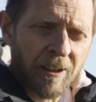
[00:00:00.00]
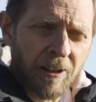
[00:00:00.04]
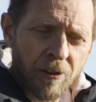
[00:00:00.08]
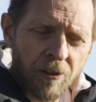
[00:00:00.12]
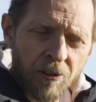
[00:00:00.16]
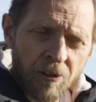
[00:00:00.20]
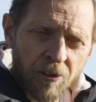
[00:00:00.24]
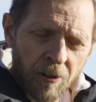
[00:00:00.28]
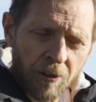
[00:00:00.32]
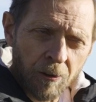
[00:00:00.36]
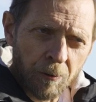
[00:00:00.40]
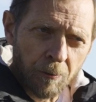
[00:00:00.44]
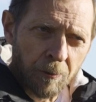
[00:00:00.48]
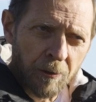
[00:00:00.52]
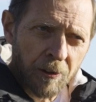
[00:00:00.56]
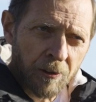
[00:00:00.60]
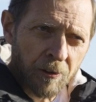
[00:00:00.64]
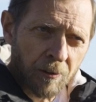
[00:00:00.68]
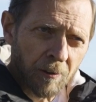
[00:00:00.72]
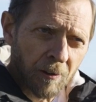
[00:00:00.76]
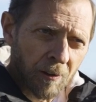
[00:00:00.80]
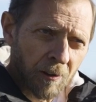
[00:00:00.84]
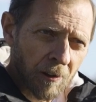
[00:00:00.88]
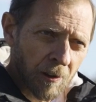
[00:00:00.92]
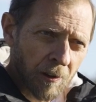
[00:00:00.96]
So we
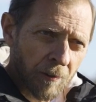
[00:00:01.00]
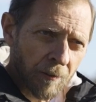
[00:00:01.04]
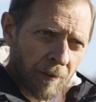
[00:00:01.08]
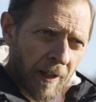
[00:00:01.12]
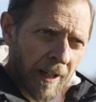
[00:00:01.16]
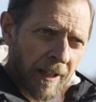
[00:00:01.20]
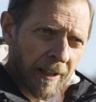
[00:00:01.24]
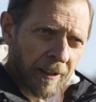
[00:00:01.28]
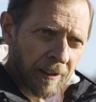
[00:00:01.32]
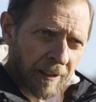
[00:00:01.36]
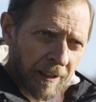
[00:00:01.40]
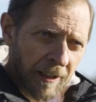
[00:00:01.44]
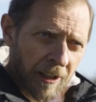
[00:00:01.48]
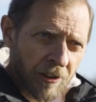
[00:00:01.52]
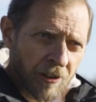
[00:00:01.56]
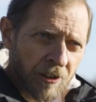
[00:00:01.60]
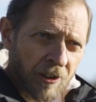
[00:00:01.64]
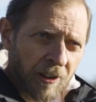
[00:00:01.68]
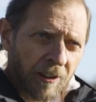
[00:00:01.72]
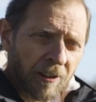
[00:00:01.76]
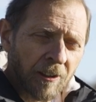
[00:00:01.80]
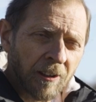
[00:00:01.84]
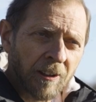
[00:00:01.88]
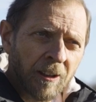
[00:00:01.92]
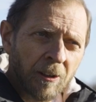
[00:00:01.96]
do a lot of hand
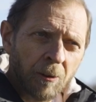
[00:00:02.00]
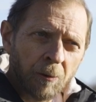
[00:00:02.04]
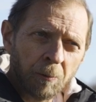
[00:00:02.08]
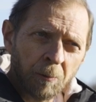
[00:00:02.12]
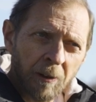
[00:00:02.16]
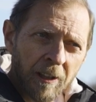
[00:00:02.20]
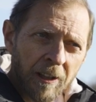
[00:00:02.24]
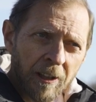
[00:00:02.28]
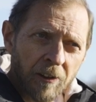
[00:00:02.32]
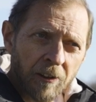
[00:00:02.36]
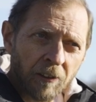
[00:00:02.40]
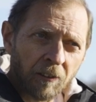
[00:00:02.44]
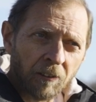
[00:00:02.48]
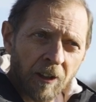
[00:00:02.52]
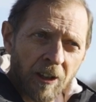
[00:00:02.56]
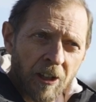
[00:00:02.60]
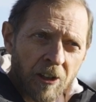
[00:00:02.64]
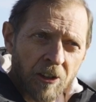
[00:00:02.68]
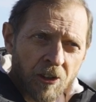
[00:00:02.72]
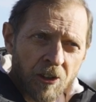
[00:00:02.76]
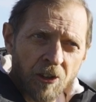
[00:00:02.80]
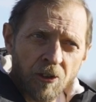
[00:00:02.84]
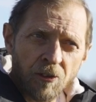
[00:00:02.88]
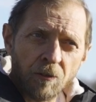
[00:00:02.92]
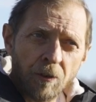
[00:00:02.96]
cutting where the
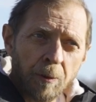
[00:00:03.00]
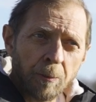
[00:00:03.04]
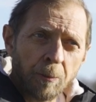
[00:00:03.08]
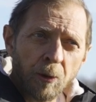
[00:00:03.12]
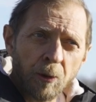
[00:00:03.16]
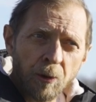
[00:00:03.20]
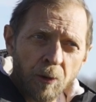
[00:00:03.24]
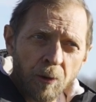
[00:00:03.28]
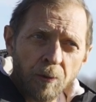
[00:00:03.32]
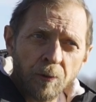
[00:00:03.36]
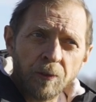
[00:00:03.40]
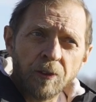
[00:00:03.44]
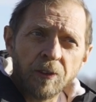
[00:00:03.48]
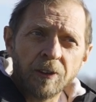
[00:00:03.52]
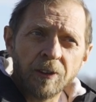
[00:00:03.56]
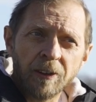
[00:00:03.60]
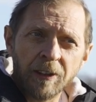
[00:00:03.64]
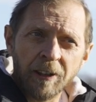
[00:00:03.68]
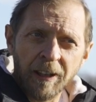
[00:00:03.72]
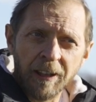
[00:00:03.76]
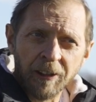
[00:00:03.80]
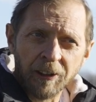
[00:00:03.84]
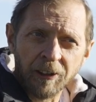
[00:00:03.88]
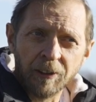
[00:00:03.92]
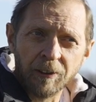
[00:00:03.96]
grass is removed
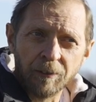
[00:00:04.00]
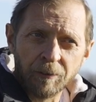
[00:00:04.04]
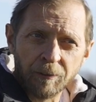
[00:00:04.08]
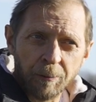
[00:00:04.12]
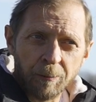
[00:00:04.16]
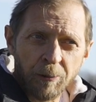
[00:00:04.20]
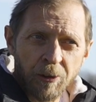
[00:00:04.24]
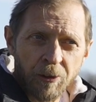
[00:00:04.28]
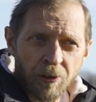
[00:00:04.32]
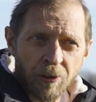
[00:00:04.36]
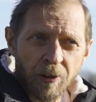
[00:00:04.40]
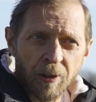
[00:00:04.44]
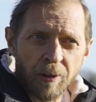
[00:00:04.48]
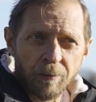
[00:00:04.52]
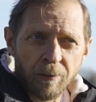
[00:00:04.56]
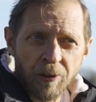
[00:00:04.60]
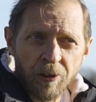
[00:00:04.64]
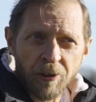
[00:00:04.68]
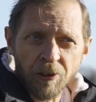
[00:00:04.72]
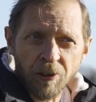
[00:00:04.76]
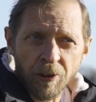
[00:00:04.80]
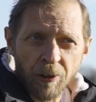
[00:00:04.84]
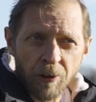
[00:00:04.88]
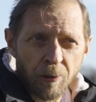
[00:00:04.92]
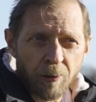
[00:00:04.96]
actually from the
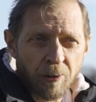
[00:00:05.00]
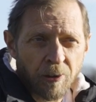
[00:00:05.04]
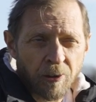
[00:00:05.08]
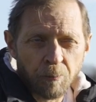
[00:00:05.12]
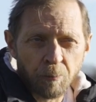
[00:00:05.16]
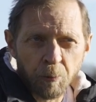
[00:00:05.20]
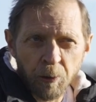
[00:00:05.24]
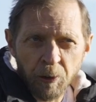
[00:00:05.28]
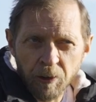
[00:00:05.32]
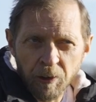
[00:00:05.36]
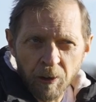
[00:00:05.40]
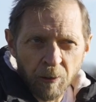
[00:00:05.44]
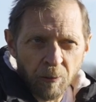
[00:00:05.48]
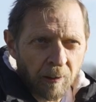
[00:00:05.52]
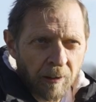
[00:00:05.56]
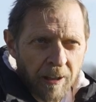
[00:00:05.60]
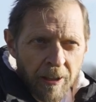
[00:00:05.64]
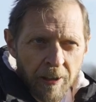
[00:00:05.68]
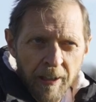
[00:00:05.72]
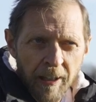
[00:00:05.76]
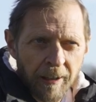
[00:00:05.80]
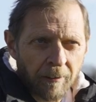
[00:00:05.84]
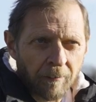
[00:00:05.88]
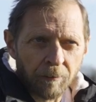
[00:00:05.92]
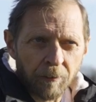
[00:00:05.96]
surface, so we don't
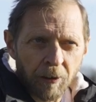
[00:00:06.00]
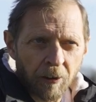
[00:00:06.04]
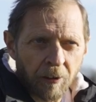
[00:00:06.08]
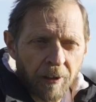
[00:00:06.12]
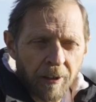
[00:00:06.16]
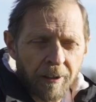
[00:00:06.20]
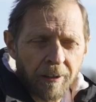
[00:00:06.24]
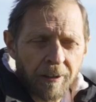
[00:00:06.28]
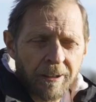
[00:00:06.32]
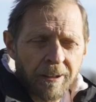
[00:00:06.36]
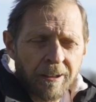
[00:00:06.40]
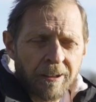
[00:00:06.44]
let that fly.